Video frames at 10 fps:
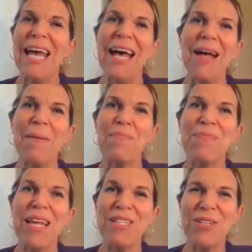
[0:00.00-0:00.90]

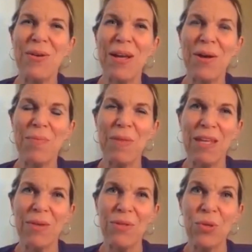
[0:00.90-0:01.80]
And so I hope that
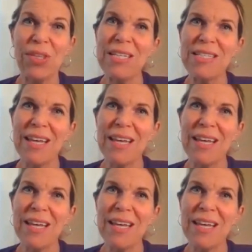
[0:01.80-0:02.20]
you enjoyed this,